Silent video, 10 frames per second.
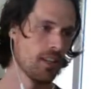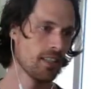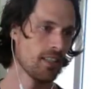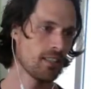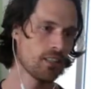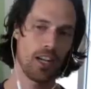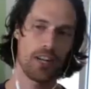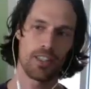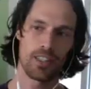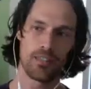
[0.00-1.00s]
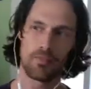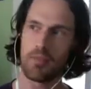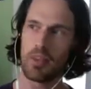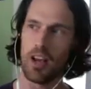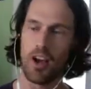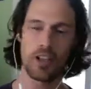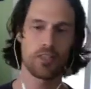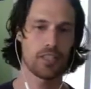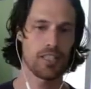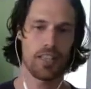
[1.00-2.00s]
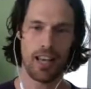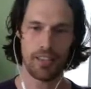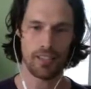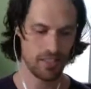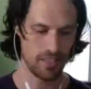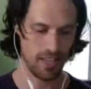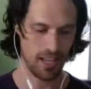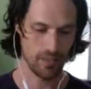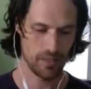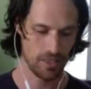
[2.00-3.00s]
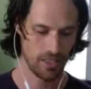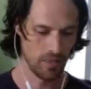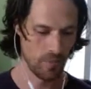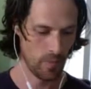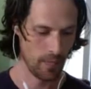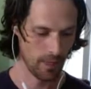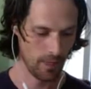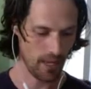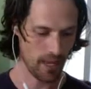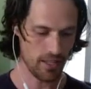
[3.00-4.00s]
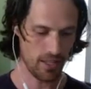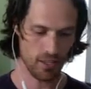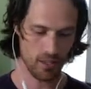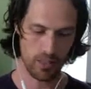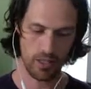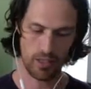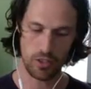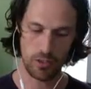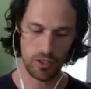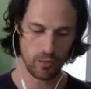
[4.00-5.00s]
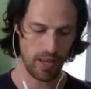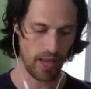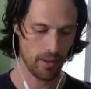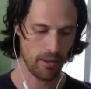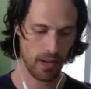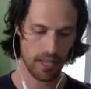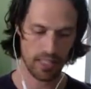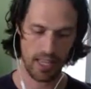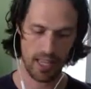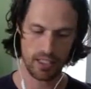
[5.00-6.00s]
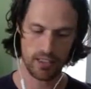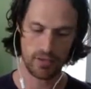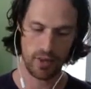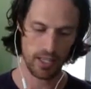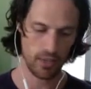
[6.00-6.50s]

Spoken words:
get shared hundreds of thousands of times. And you've been on numerous podcasts, radio